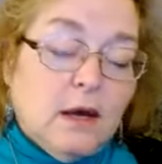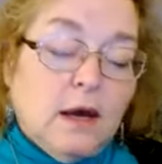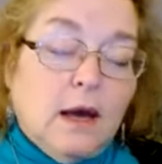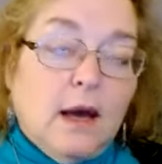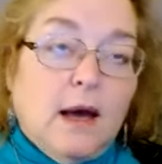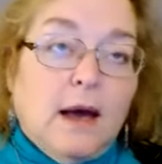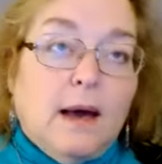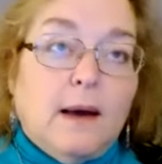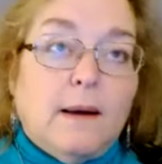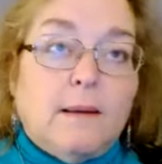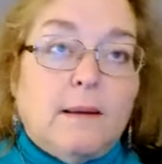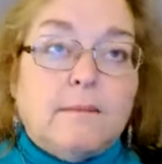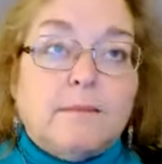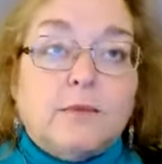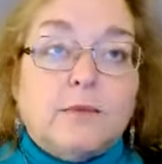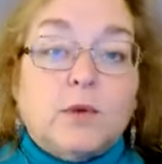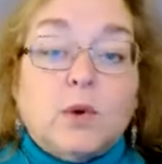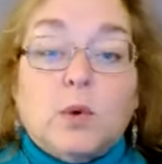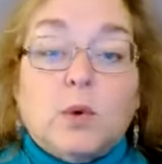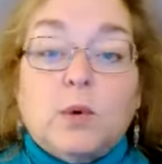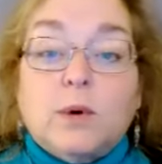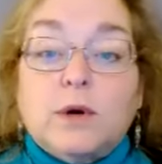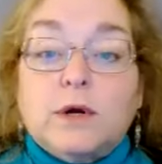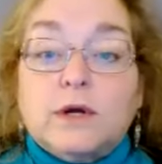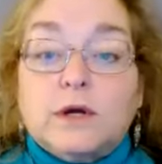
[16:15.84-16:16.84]

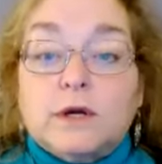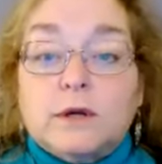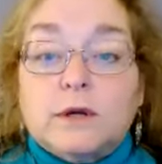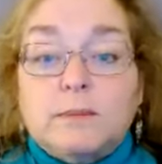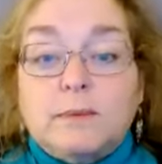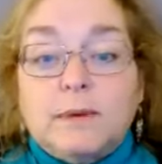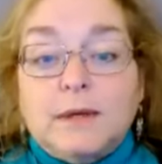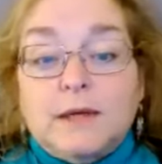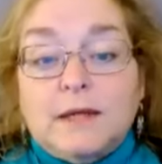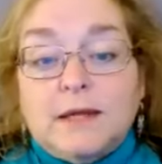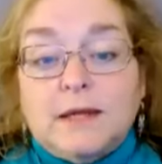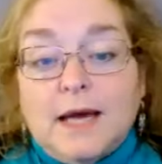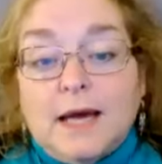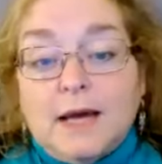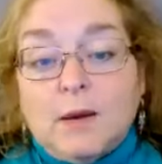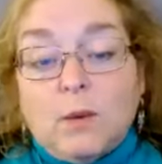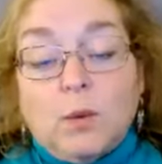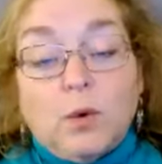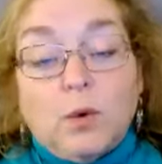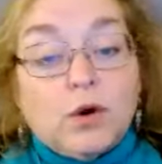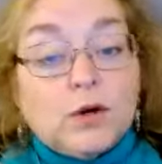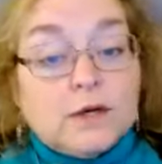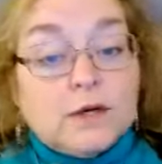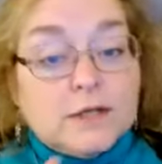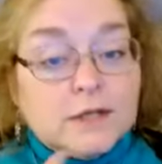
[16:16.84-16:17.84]
or it could be that
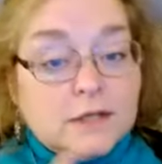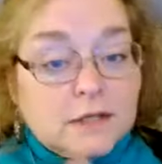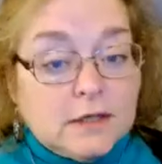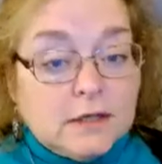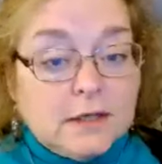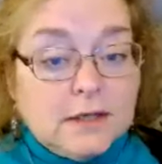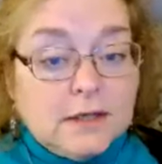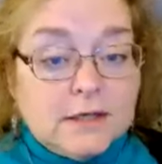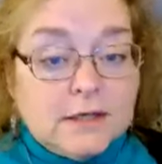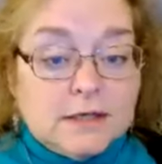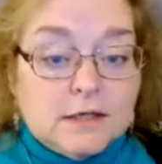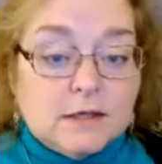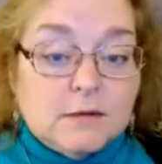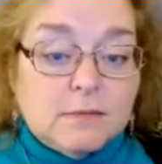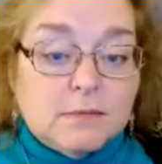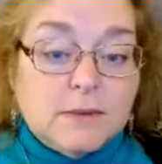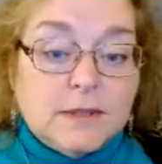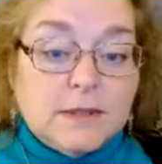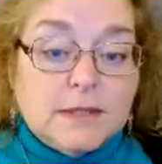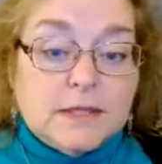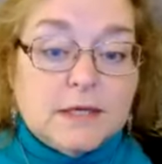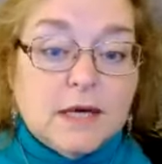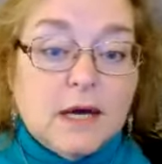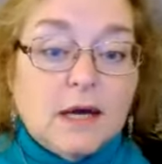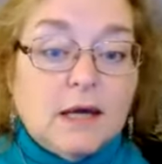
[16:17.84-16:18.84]
work still needs to
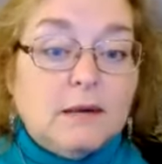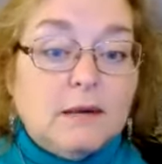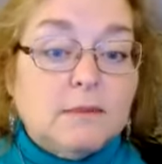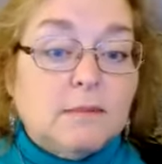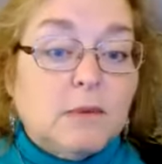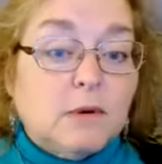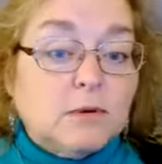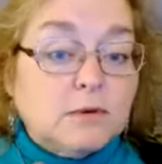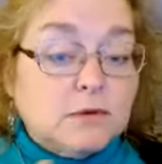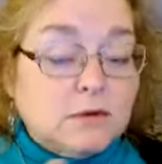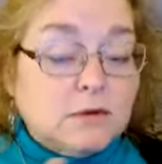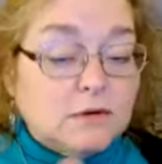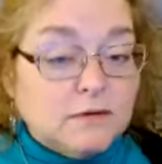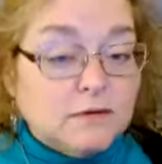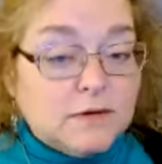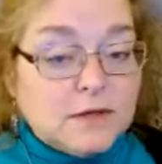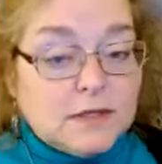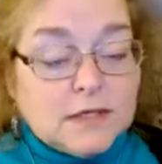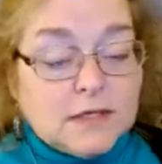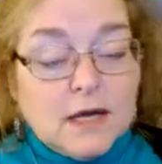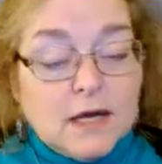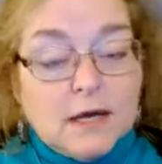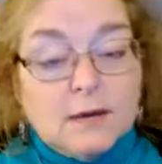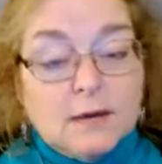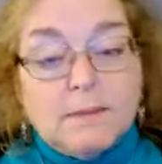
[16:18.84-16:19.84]
be done. Most of it's
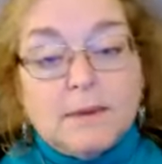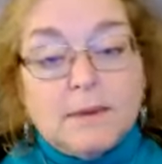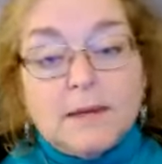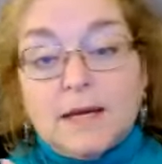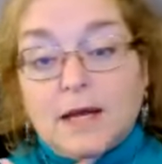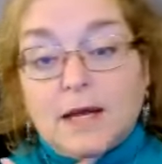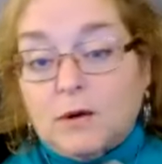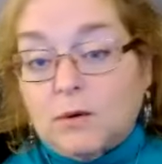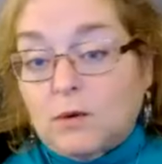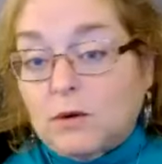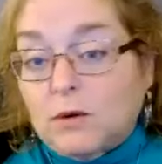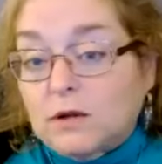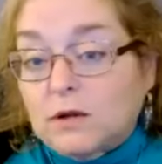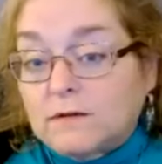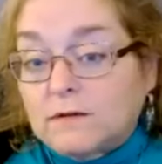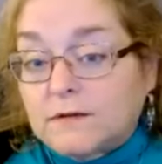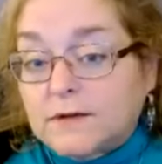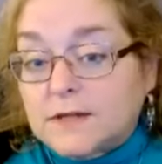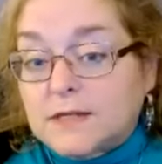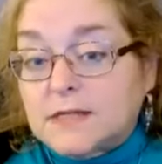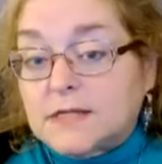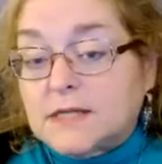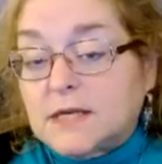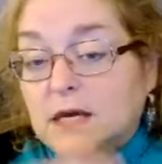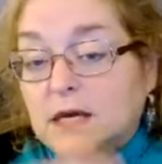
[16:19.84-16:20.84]
done, but not all of
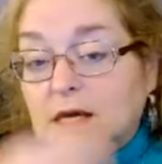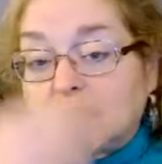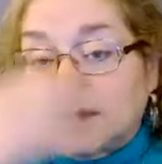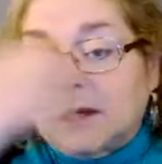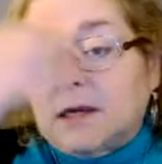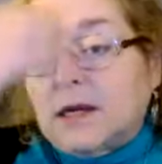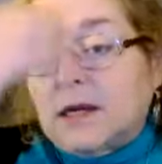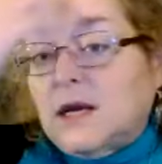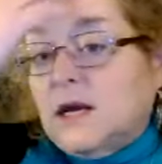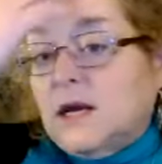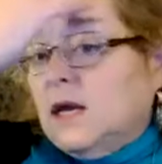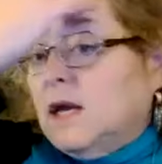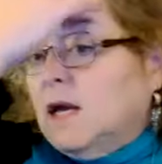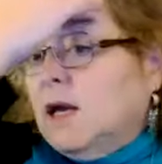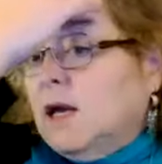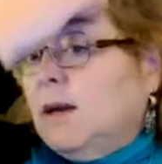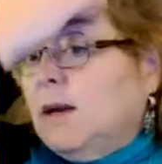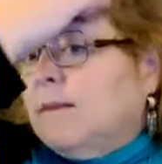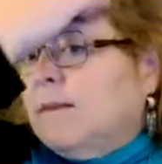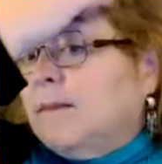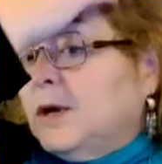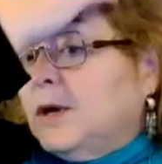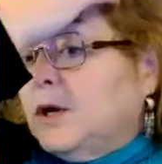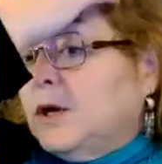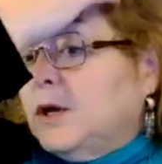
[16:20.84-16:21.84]
it's done,
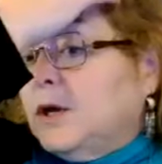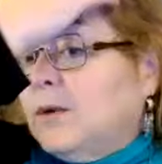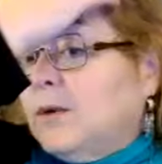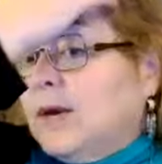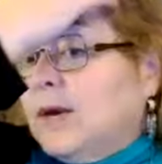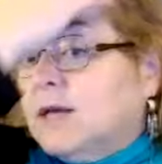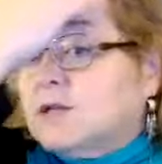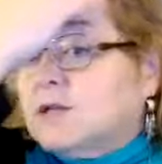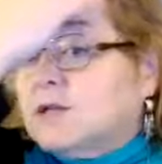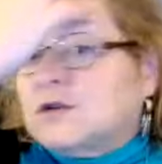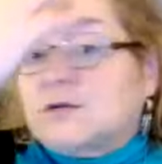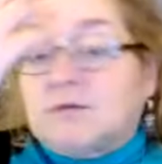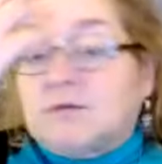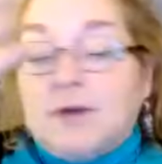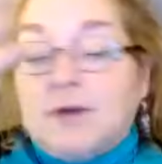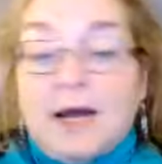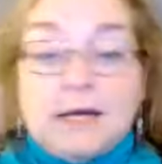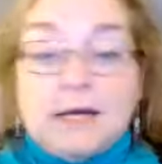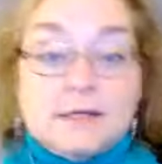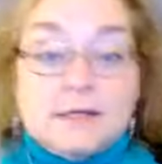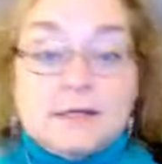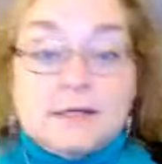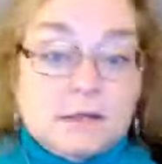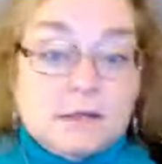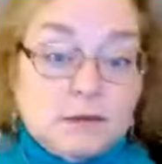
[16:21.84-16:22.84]
but you get to
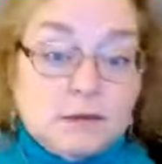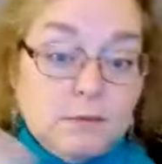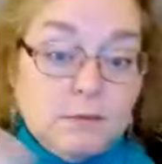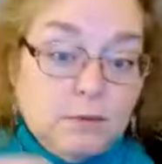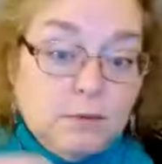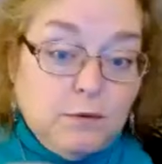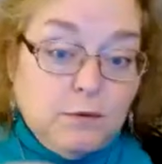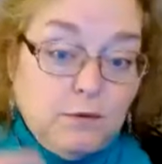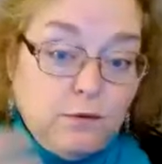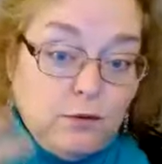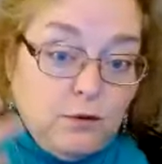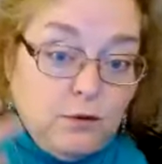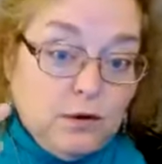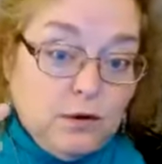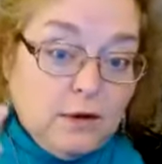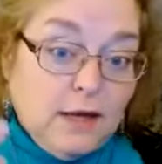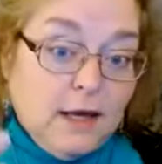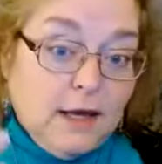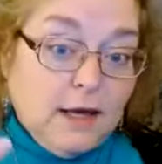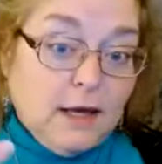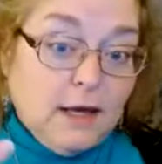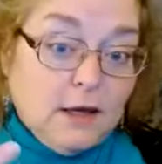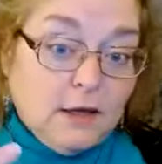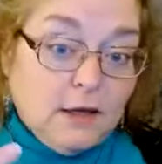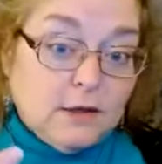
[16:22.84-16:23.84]
rest before
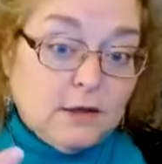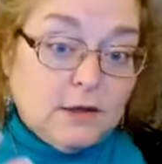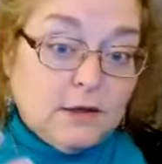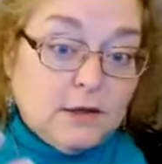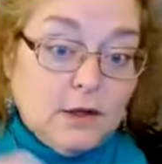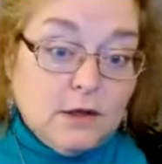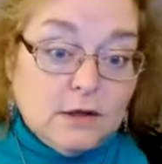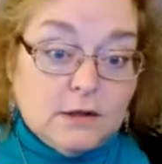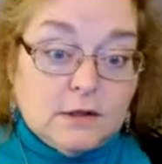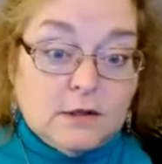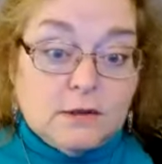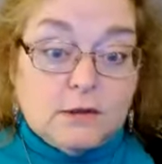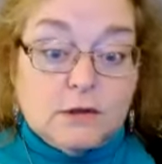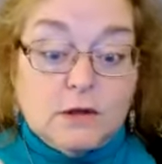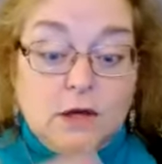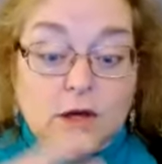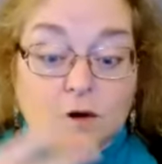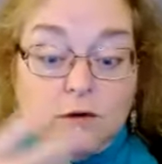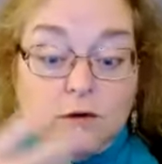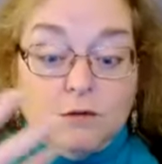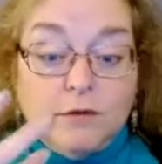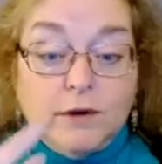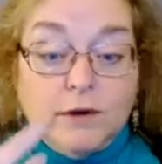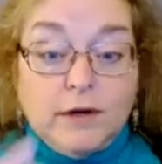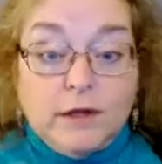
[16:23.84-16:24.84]
like it
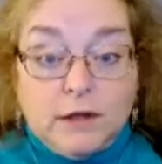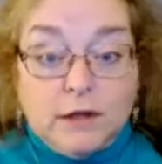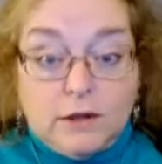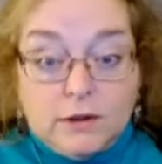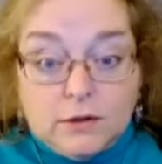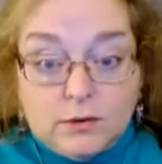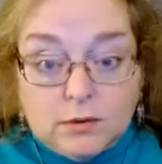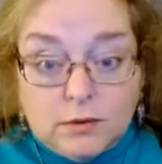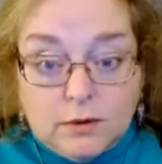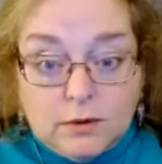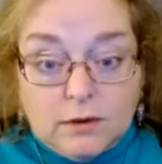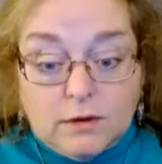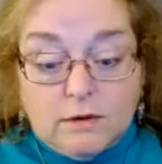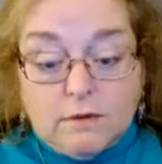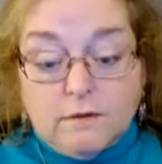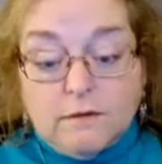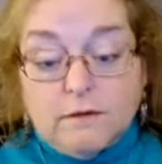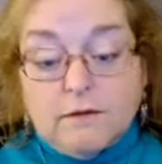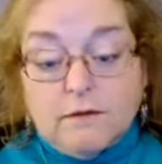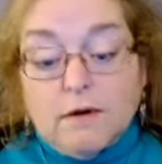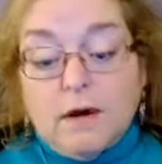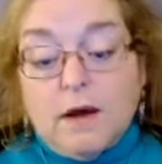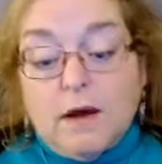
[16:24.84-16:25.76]
really sort of